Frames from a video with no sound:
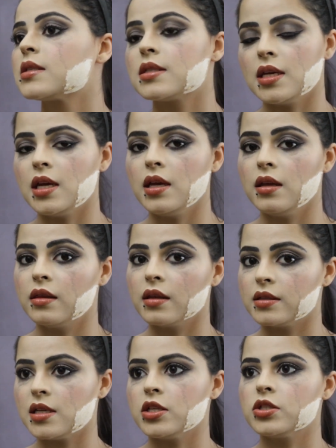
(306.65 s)
see the
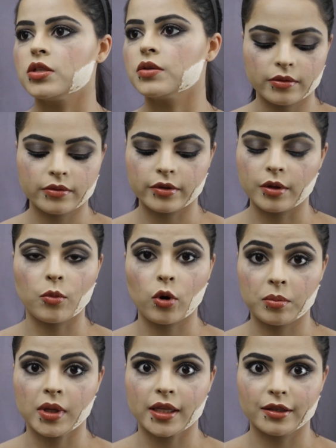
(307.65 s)
tissue. The
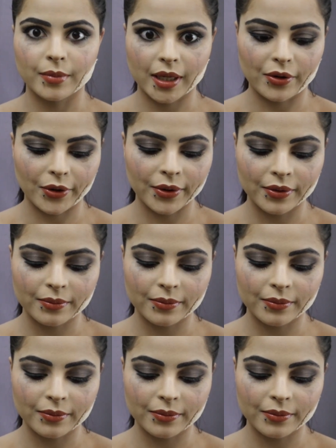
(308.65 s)
more blood, the better.